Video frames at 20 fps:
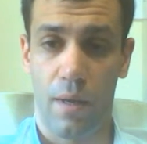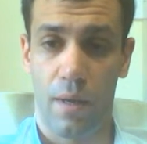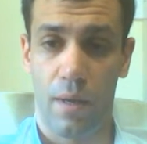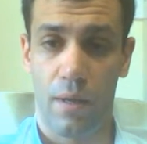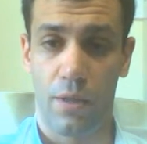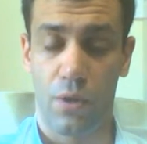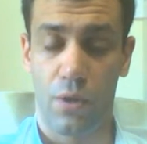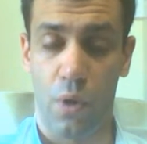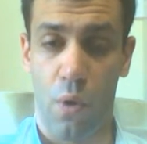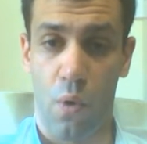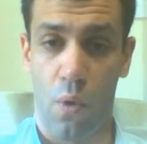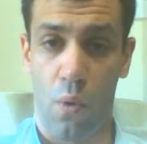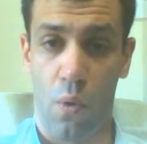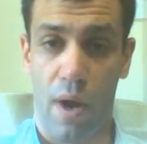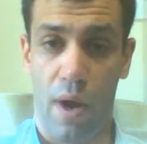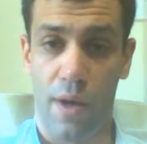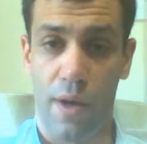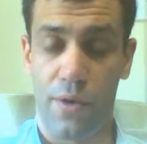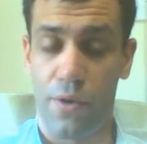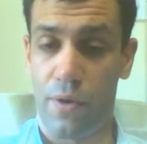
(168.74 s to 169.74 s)
So
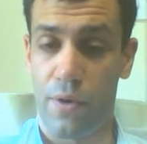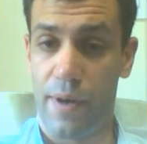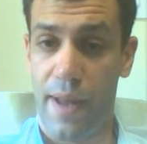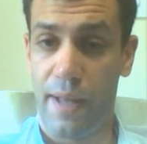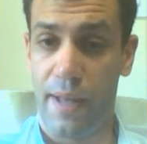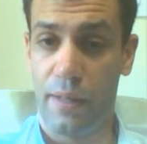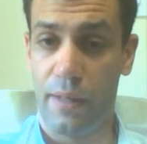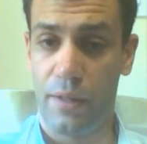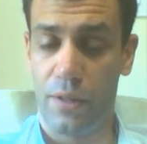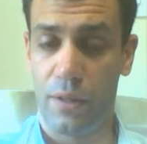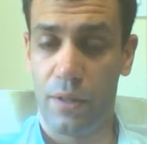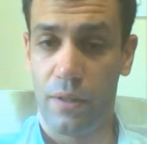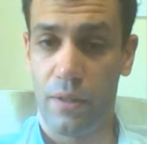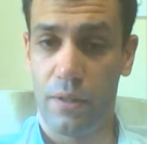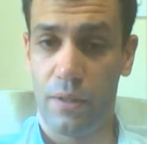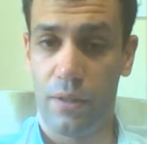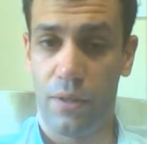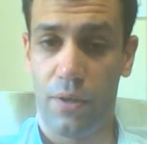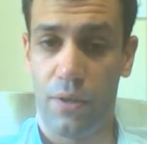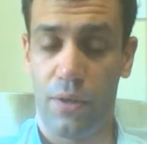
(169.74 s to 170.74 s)
under
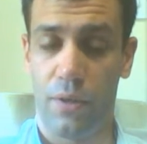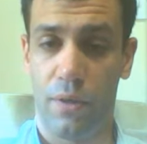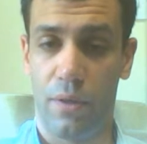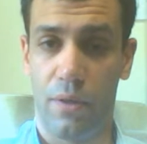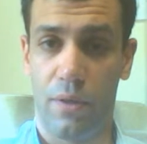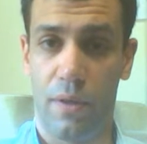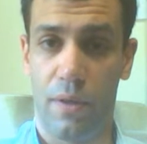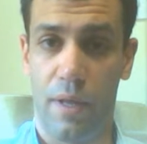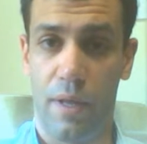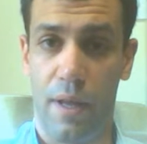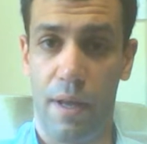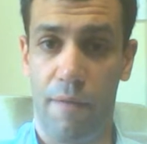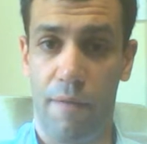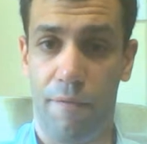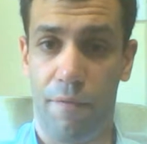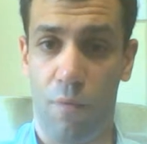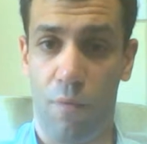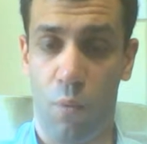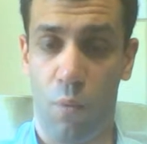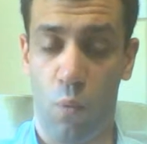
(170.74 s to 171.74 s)
negligence,
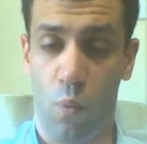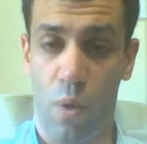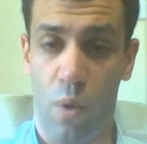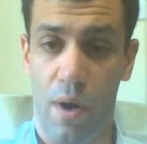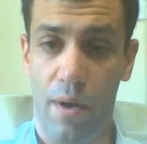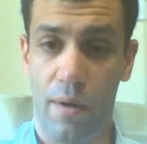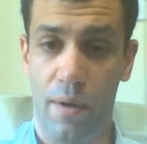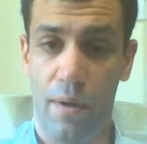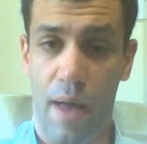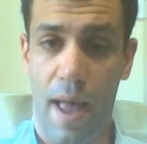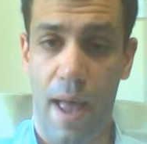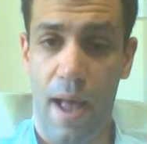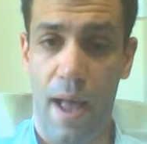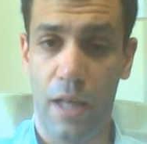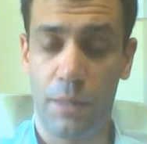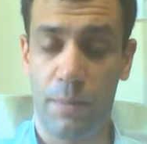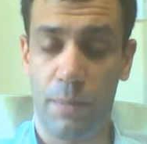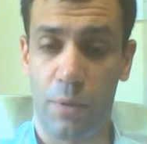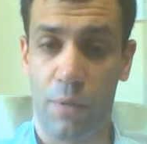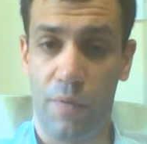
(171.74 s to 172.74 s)
if one
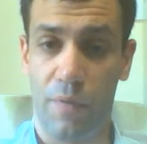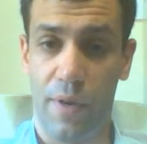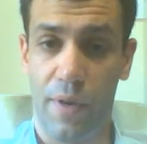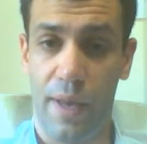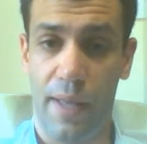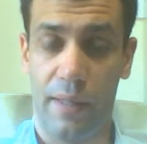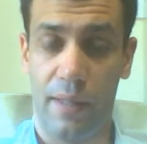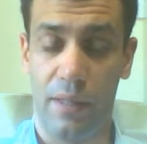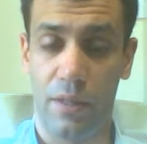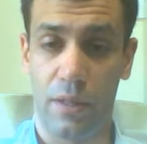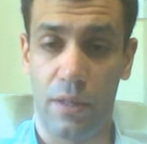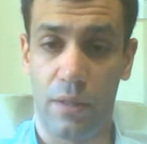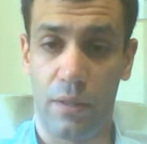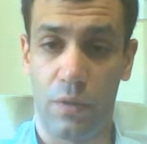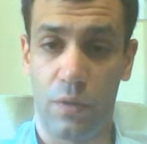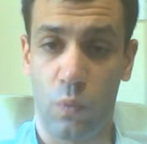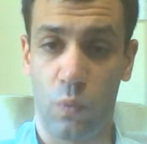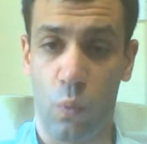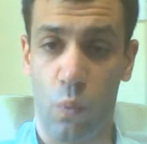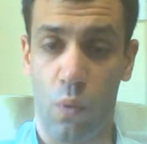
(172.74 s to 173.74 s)
aspect of the
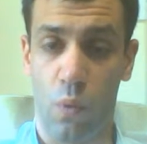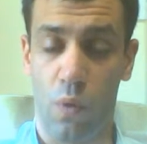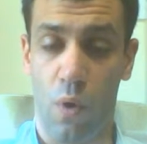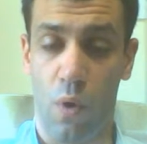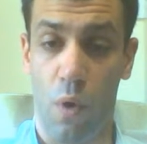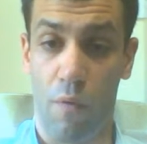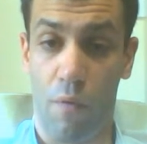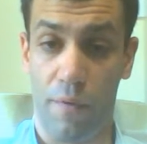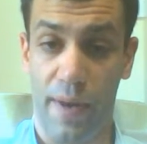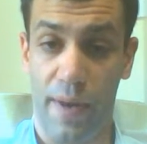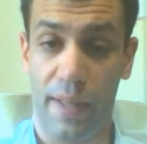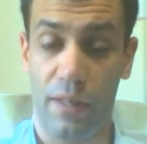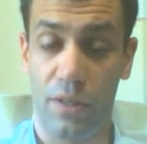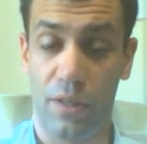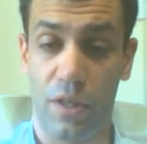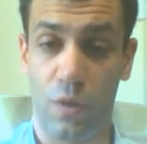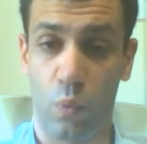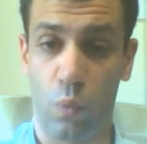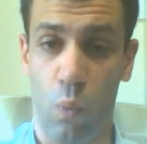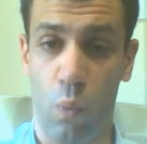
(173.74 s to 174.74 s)
negligence
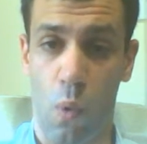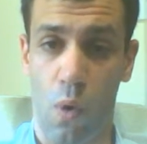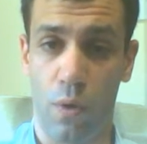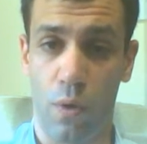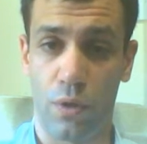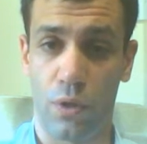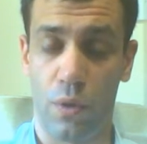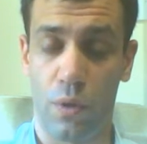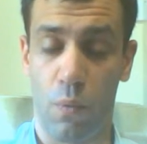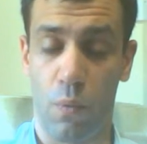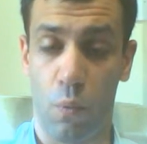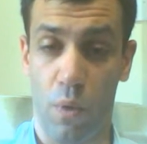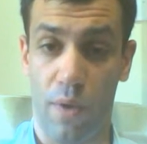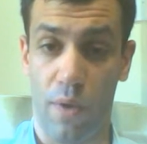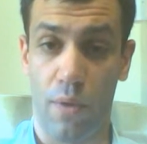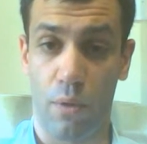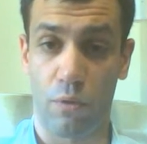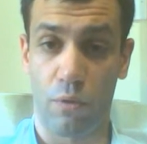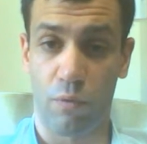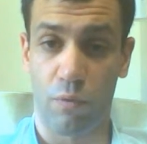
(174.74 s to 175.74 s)
were
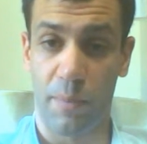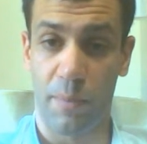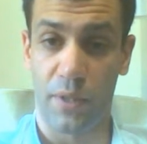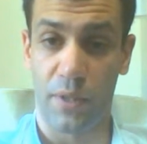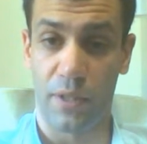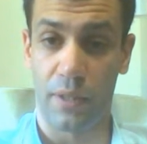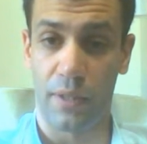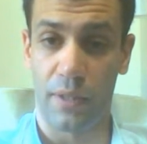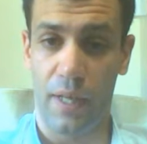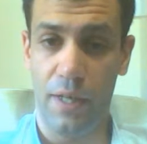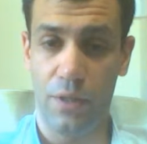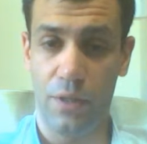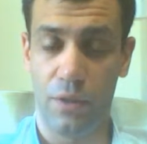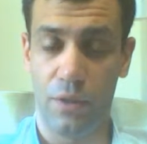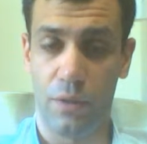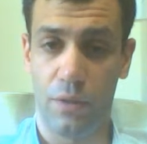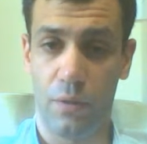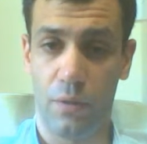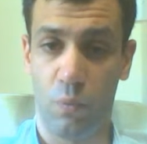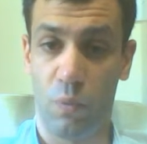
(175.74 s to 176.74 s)
those
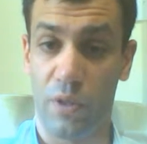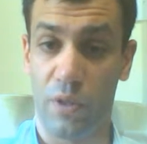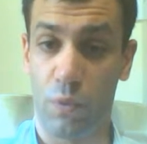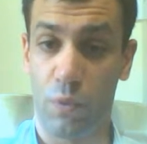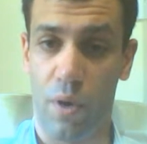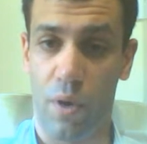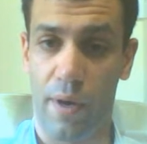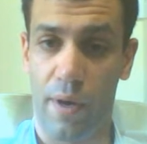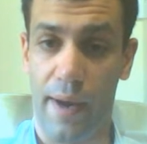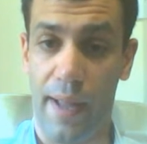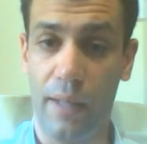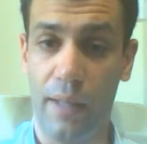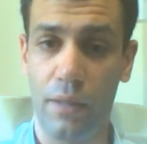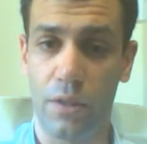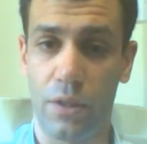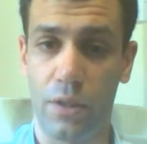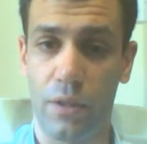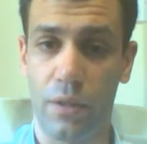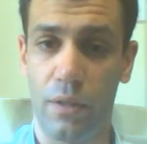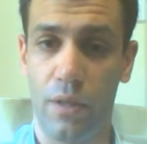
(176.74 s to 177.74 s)
representations which were
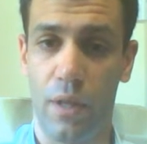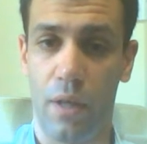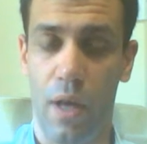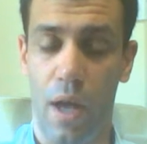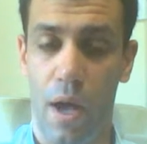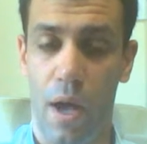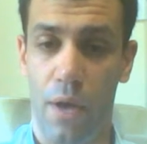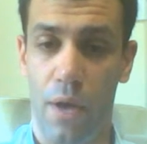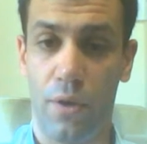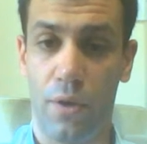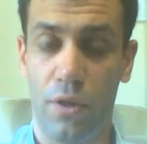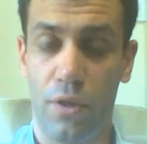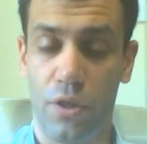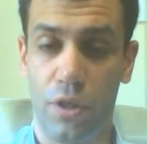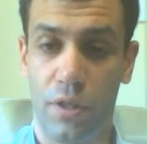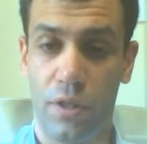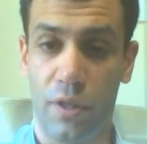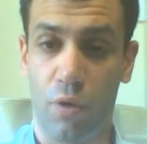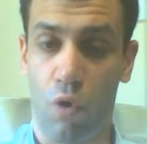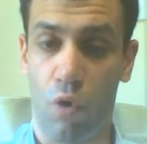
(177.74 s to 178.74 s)
negligent, you could
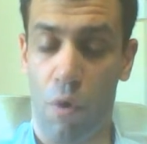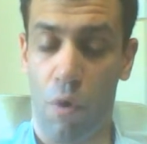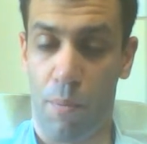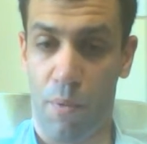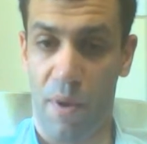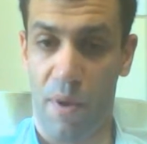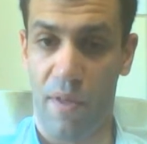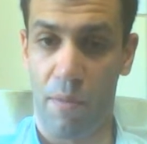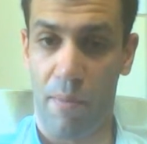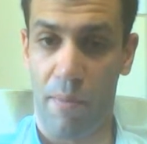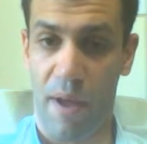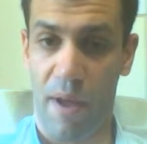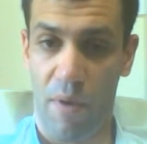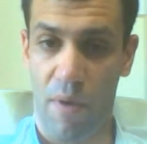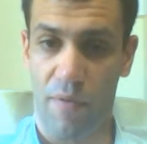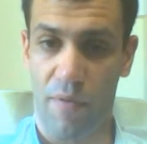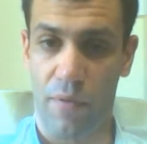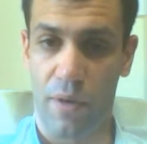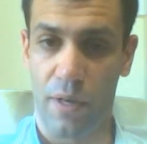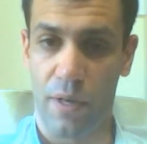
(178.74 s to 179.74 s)
just incorporate them by
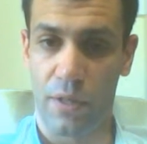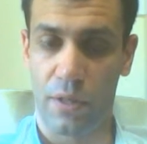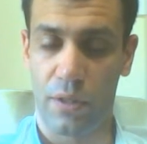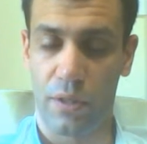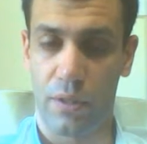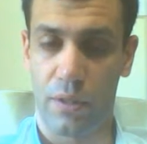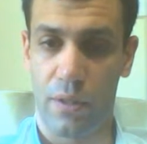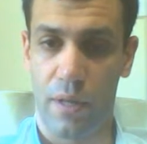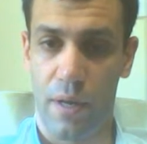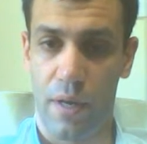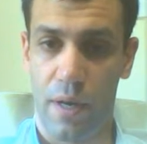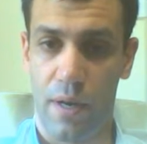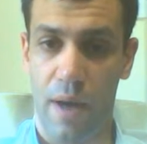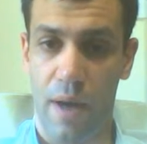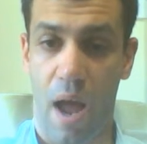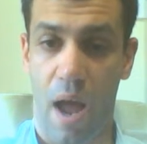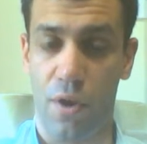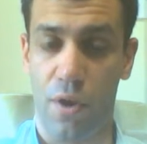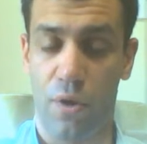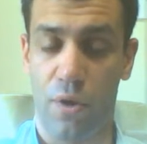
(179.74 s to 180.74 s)
reference.
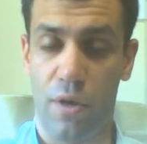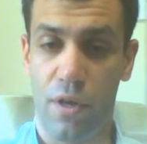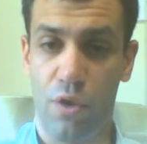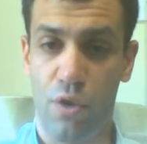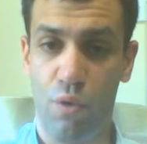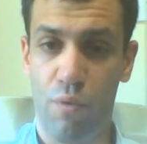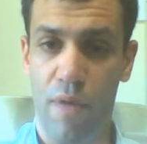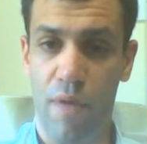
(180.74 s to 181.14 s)
Now you can do